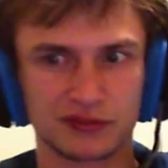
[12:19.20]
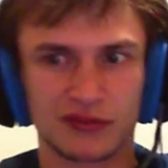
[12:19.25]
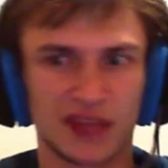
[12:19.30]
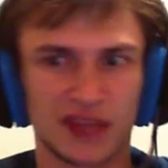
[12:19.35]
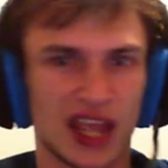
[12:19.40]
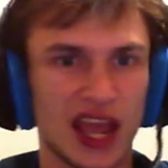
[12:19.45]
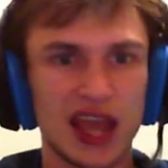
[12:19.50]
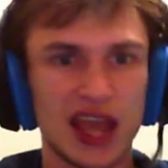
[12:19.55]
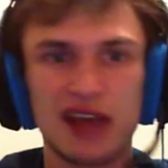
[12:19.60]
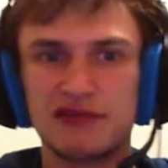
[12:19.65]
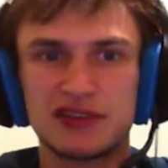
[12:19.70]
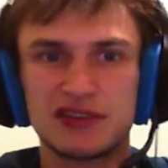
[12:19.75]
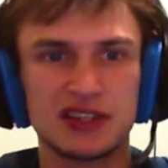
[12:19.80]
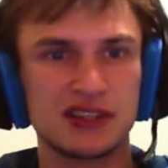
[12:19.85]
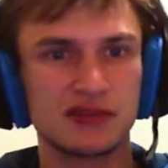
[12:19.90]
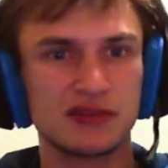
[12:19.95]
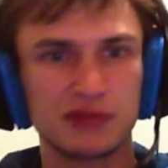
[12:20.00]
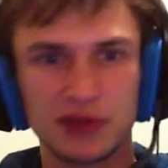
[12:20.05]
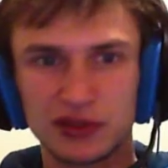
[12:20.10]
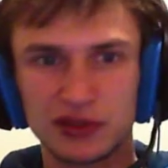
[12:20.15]
I have just
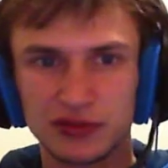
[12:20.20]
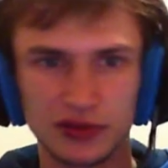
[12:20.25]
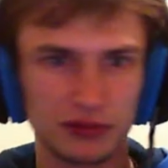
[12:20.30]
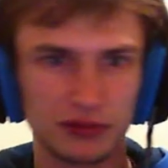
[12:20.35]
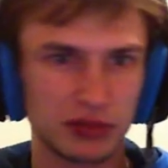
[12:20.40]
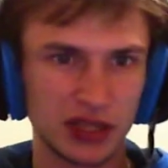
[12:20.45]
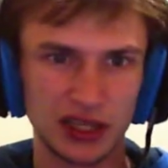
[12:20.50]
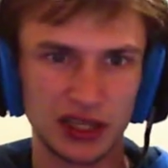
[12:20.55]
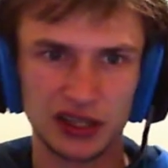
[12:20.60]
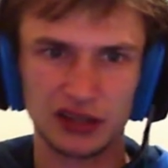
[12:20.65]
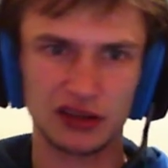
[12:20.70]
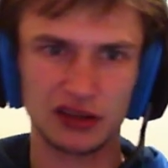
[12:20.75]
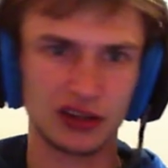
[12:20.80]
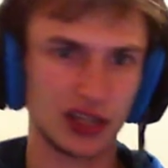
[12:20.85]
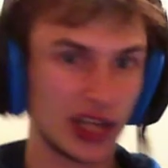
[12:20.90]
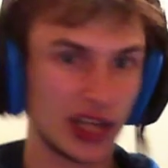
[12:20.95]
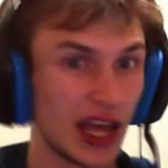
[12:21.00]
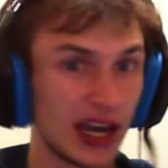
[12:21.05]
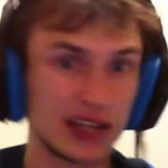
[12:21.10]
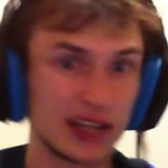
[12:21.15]
as much fun playing it on
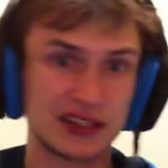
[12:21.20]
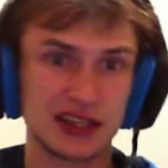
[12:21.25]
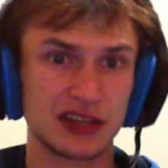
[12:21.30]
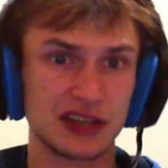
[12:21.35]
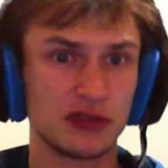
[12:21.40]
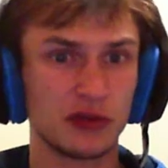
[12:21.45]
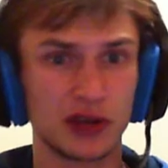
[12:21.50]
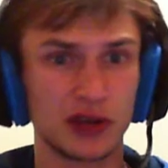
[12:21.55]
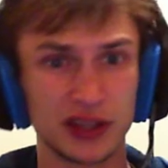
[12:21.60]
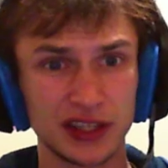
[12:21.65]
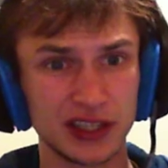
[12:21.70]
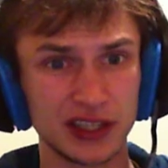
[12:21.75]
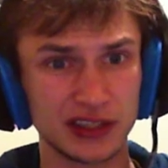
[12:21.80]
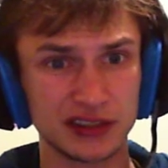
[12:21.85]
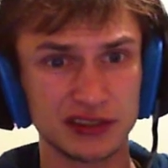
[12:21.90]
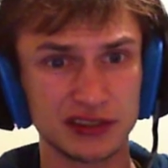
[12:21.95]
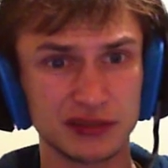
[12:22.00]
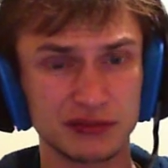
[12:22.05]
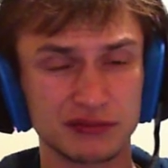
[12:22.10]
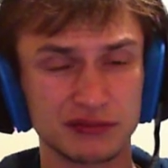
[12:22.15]
that as I do on this.